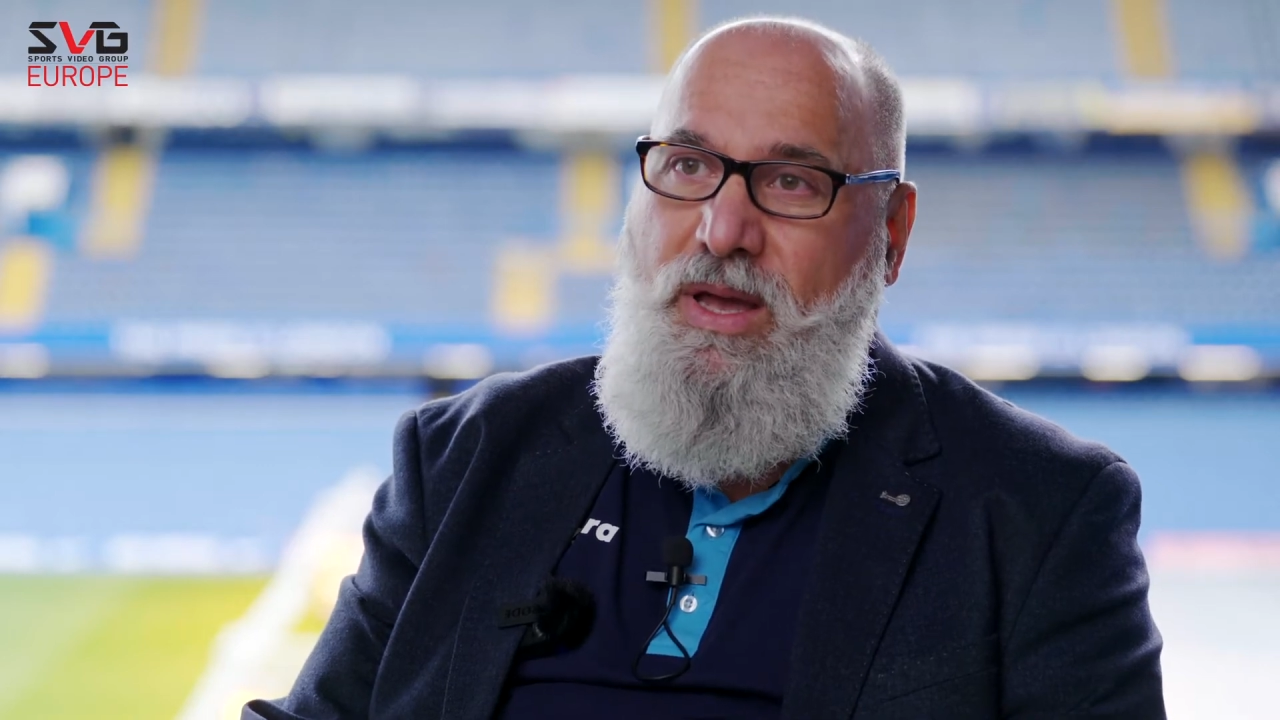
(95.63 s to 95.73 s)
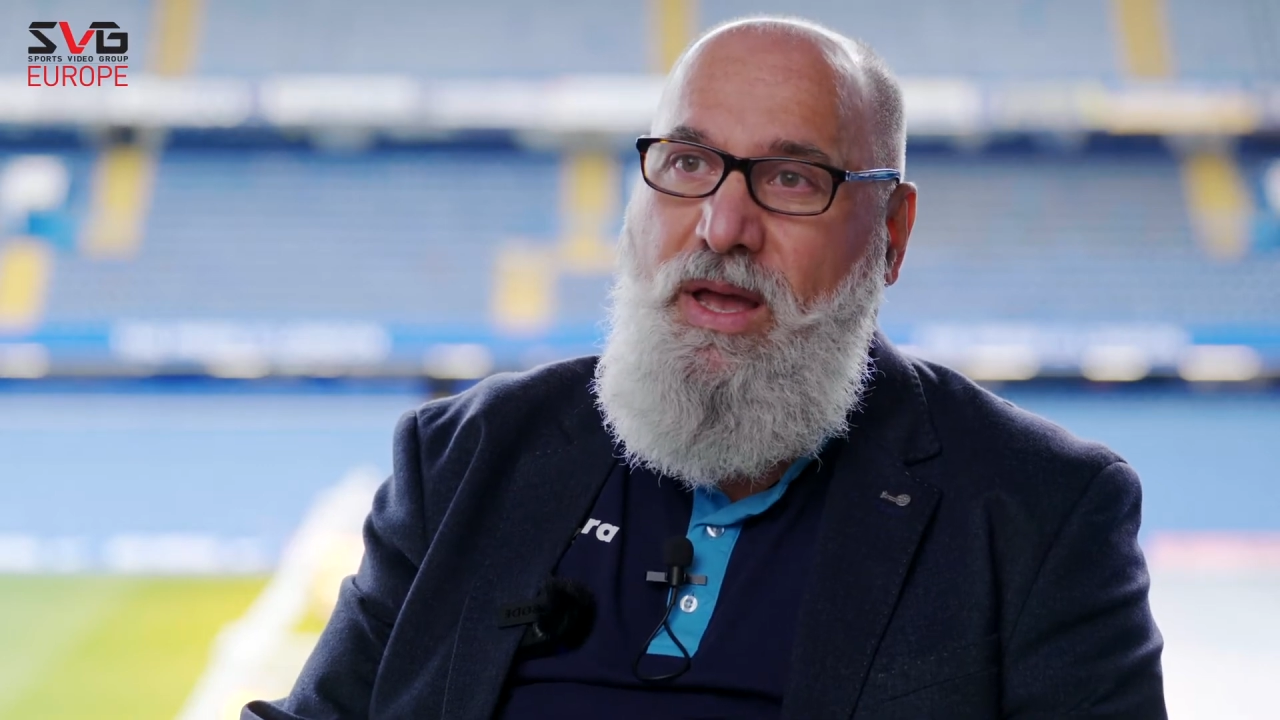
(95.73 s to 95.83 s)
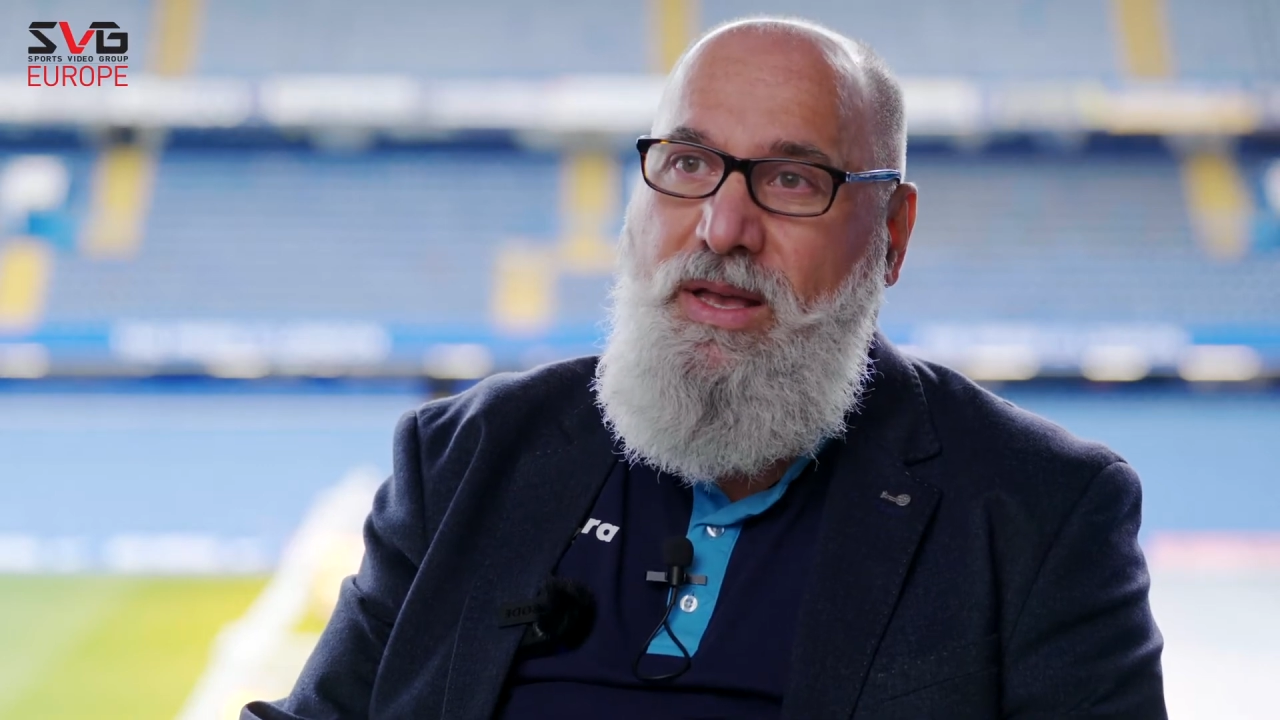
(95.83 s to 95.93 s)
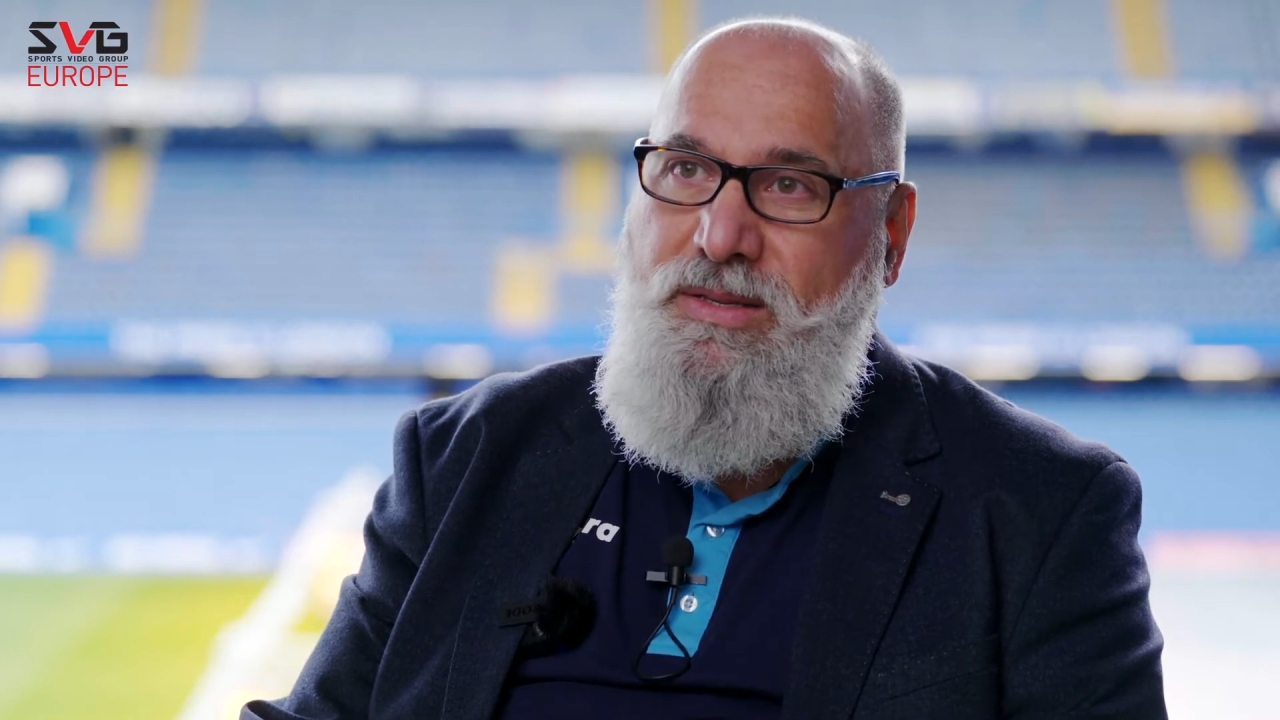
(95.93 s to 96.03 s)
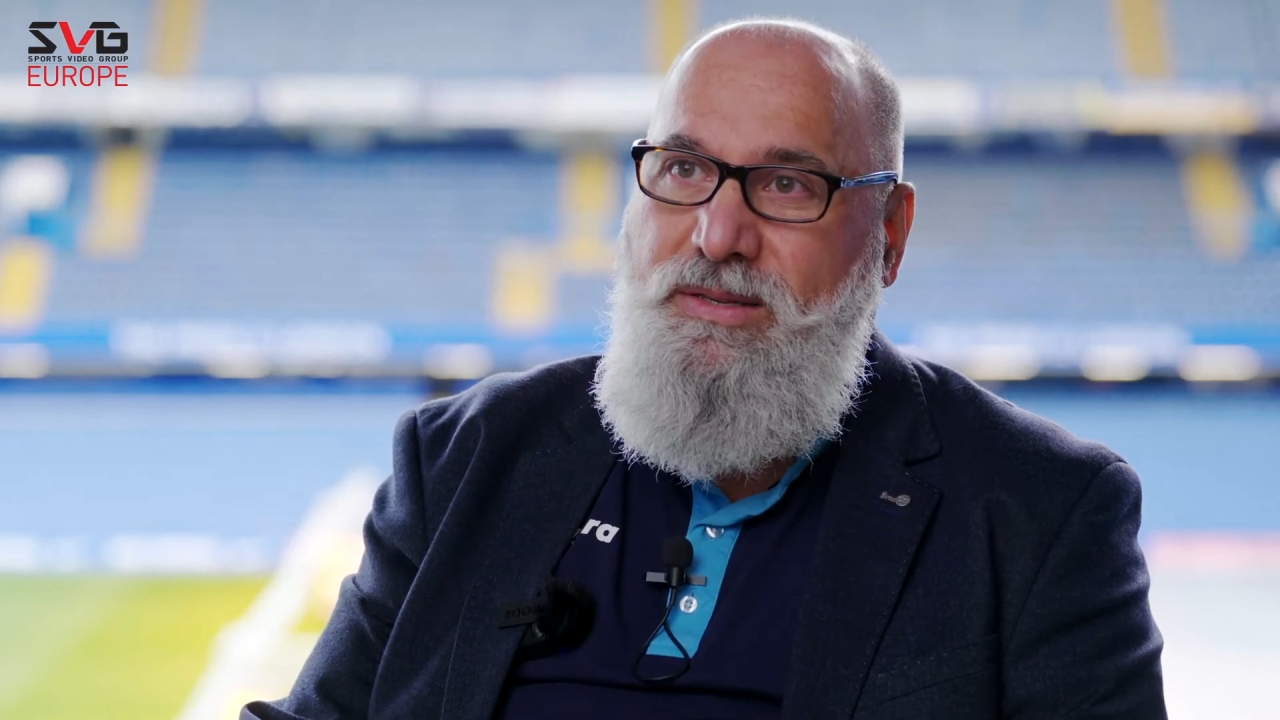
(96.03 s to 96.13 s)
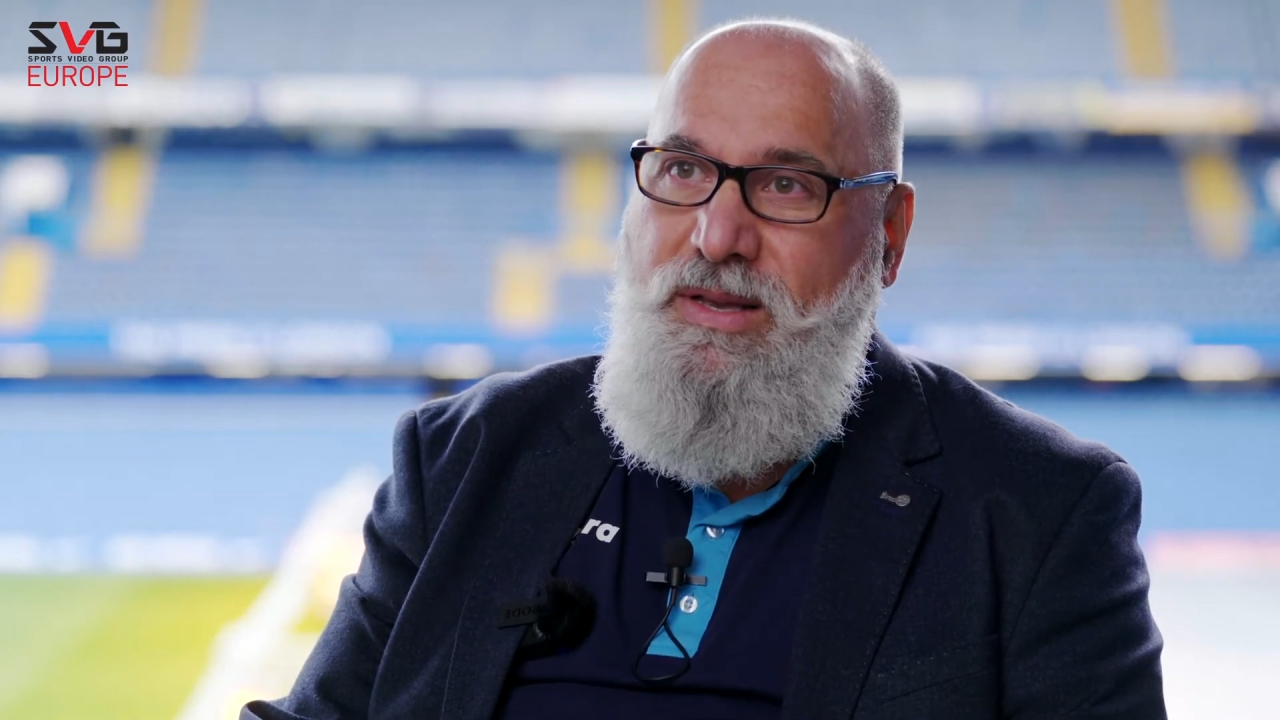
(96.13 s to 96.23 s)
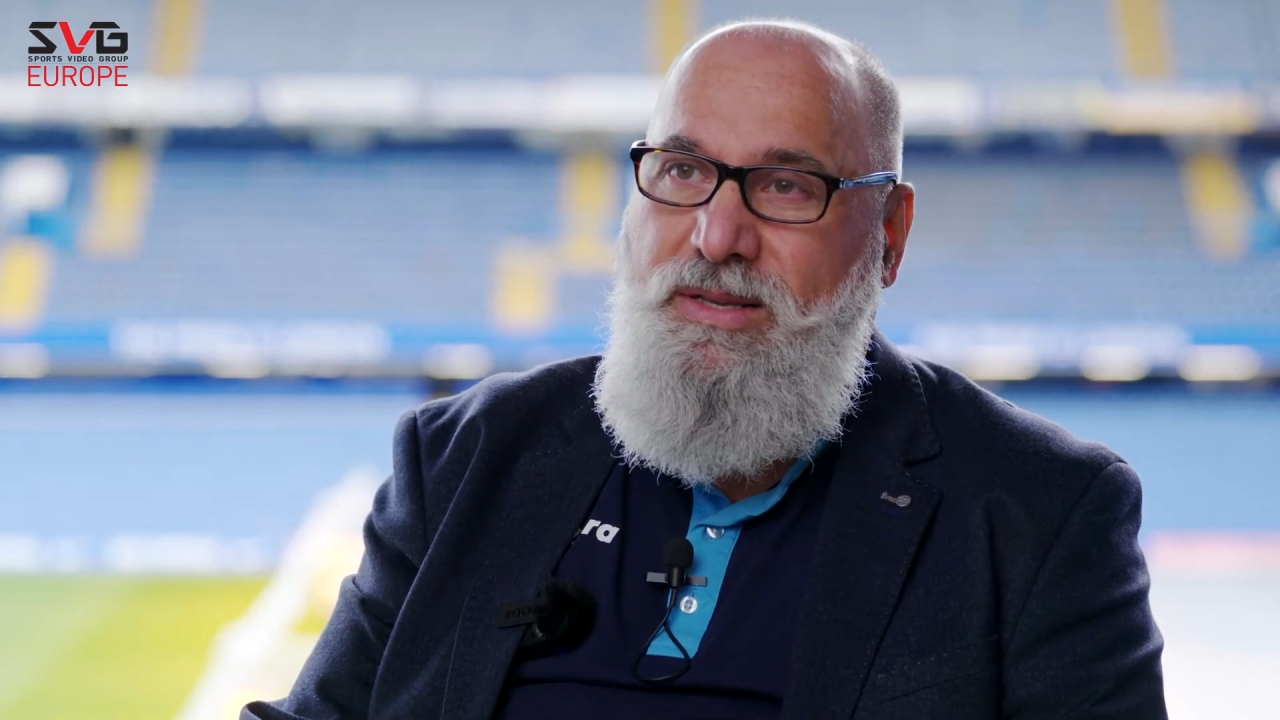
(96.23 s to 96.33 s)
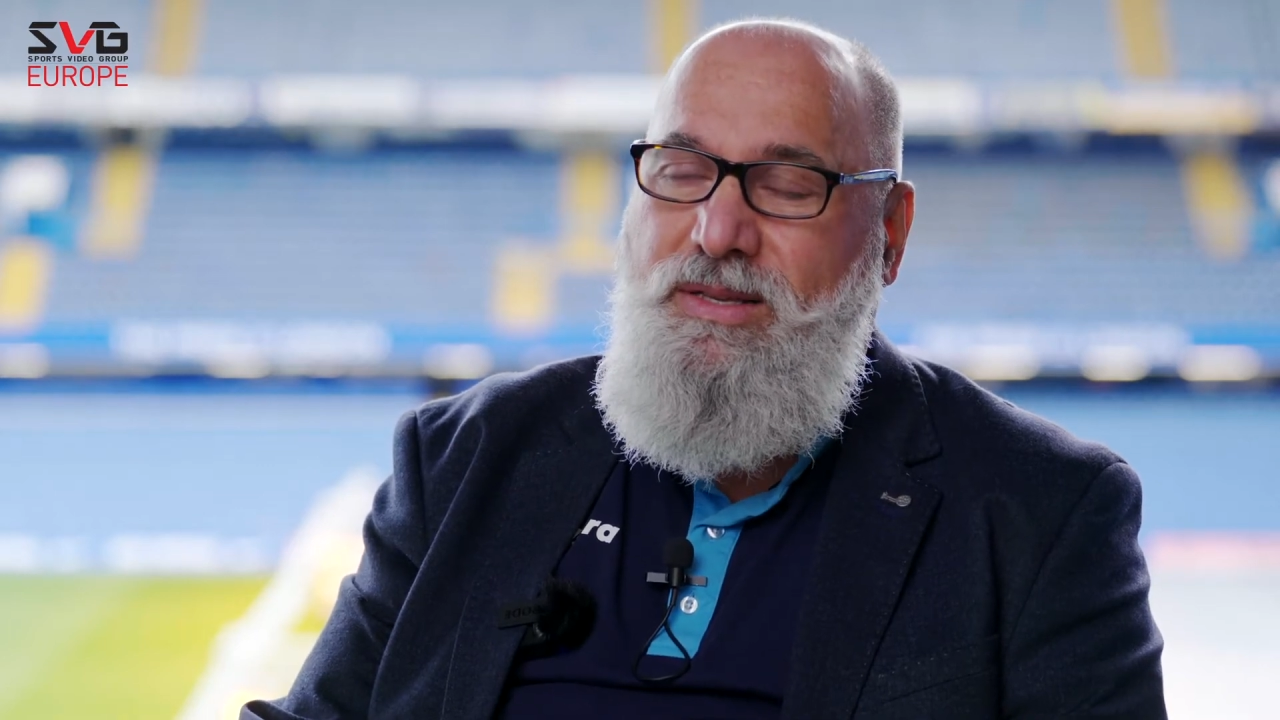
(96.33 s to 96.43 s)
as